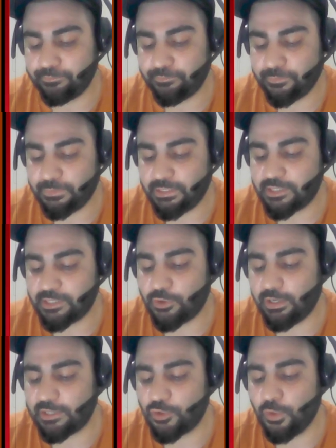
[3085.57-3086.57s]
This is
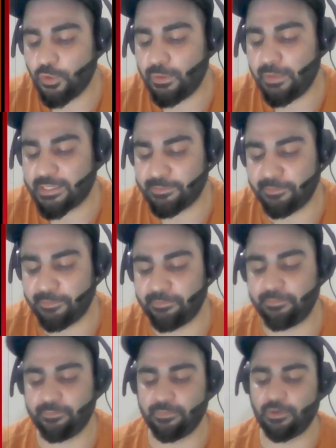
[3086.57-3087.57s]
called as global maximum
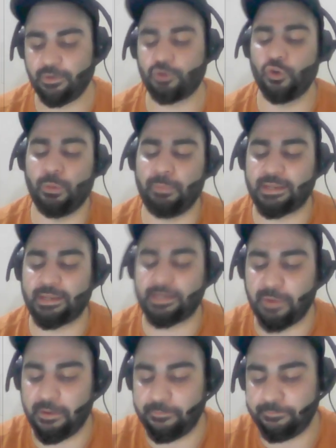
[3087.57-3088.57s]
or global
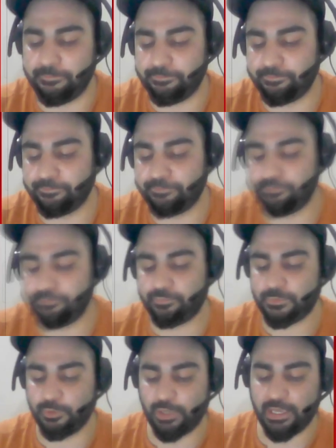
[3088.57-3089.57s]
maxima.
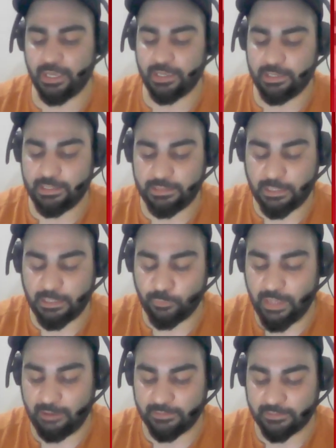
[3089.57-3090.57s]
Okay, then we
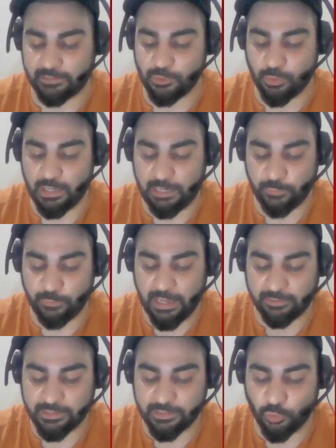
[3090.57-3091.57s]
have this local and we
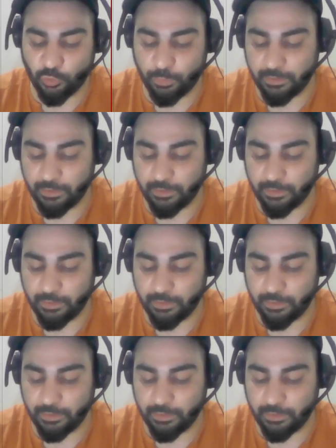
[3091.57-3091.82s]
have this global.